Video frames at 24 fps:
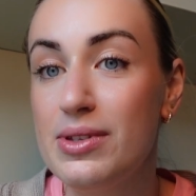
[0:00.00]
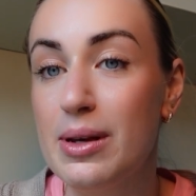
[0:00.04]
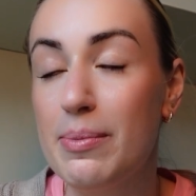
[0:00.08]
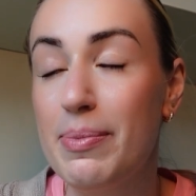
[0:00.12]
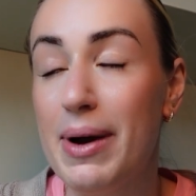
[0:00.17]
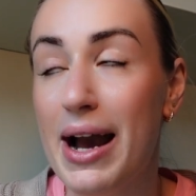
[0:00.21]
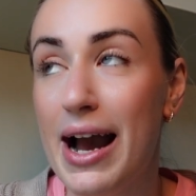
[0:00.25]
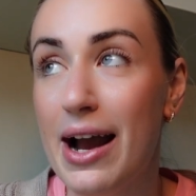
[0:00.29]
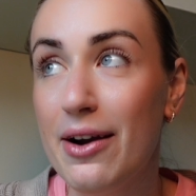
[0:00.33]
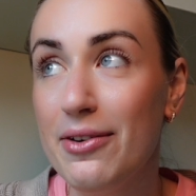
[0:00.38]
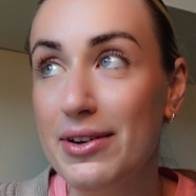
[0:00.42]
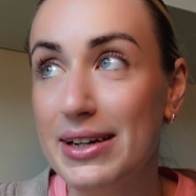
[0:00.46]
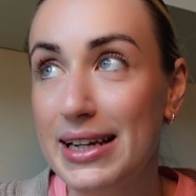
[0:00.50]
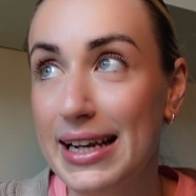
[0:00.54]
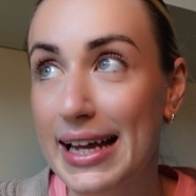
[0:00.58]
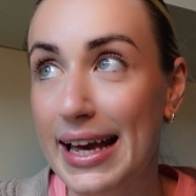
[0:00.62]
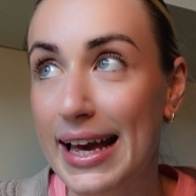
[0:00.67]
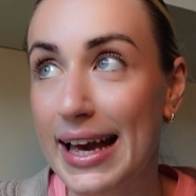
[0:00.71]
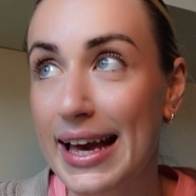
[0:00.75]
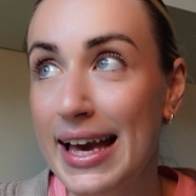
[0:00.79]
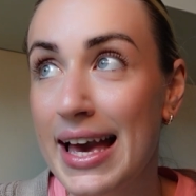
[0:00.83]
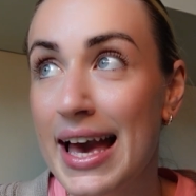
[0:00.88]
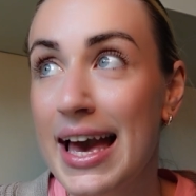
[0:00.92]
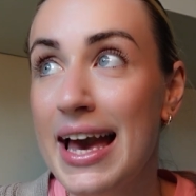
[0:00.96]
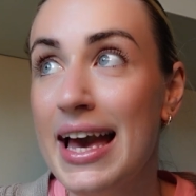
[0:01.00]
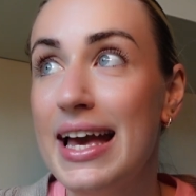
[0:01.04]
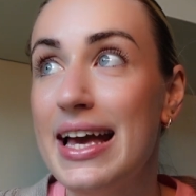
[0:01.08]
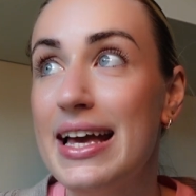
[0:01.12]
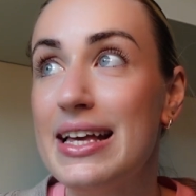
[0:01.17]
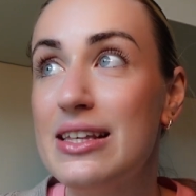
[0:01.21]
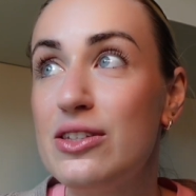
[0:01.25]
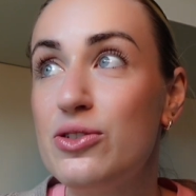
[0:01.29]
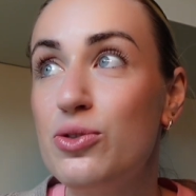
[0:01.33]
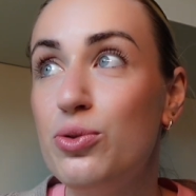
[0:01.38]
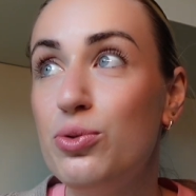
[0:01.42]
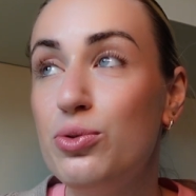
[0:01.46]
Apparently
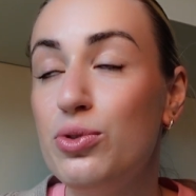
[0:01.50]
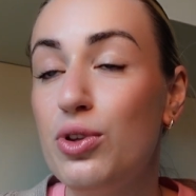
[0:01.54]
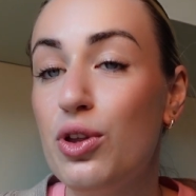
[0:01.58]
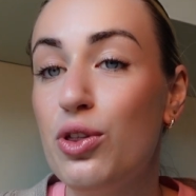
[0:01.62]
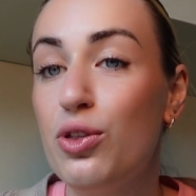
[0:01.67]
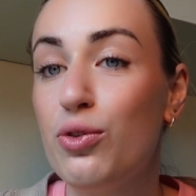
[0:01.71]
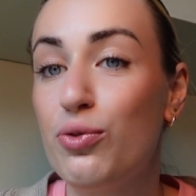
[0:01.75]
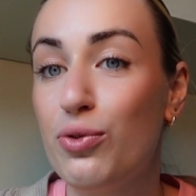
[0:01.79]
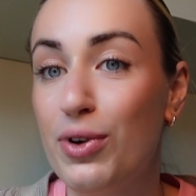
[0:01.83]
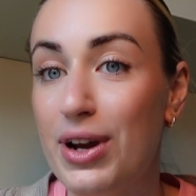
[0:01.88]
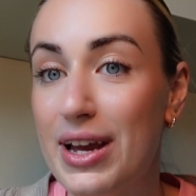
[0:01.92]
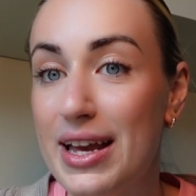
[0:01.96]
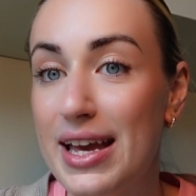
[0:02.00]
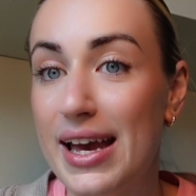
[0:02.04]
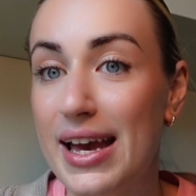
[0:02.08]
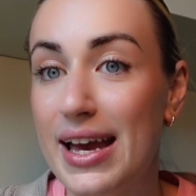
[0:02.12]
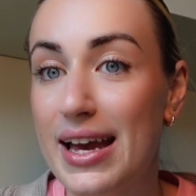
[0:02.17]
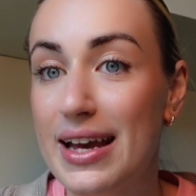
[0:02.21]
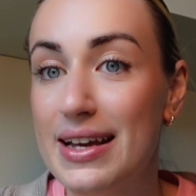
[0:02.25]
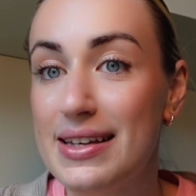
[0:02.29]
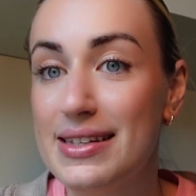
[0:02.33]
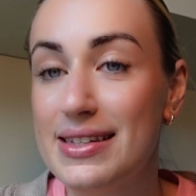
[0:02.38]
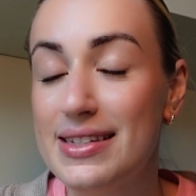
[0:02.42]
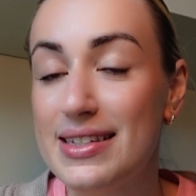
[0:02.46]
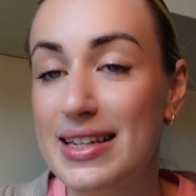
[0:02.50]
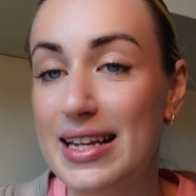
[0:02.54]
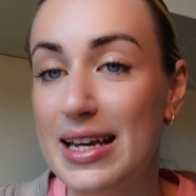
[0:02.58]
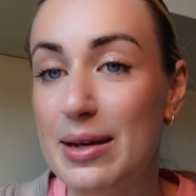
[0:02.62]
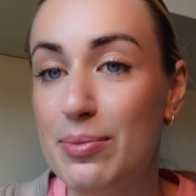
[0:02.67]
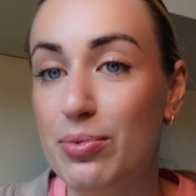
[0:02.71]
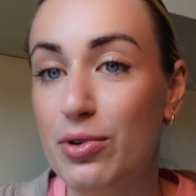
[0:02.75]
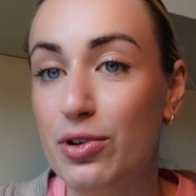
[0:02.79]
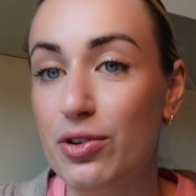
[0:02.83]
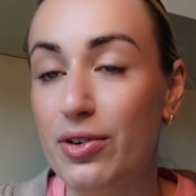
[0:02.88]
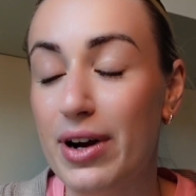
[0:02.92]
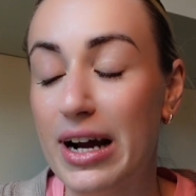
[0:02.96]
it's called the 3-year sleep
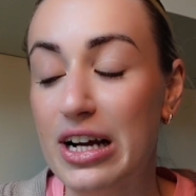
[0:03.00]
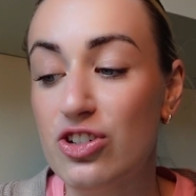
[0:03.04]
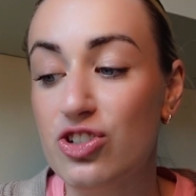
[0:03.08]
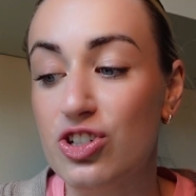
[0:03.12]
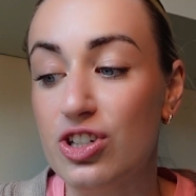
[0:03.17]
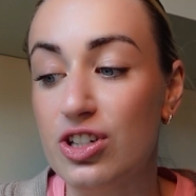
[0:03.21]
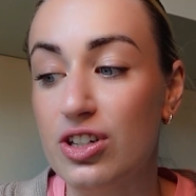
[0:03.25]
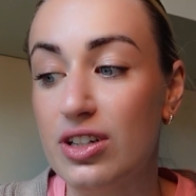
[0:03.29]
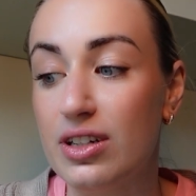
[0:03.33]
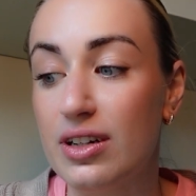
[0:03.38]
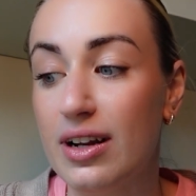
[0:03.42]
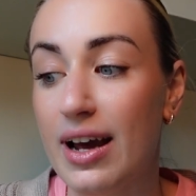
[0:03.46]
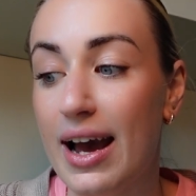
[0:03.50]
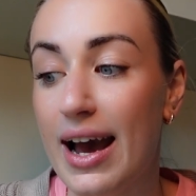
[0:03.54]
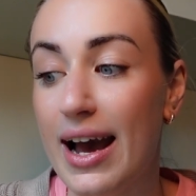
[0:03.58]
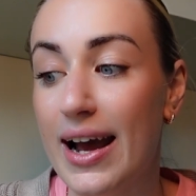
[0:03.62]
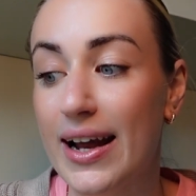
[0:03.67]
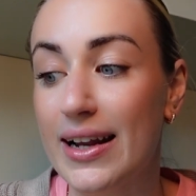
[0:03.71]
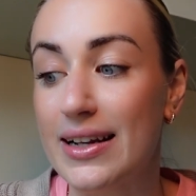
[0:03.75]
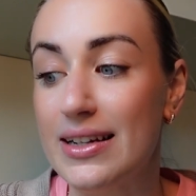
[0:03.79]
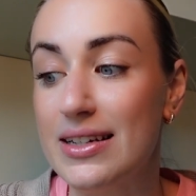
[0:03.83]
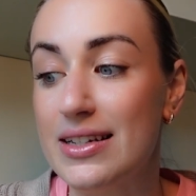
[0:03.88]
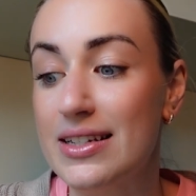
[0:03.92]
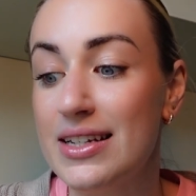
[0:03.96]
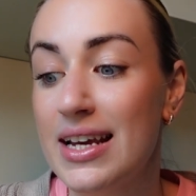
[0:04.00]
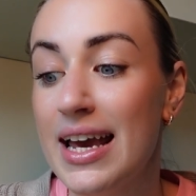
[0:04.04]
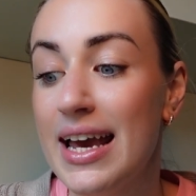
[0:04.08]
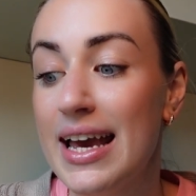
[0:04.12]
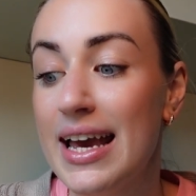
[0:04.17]
regression, and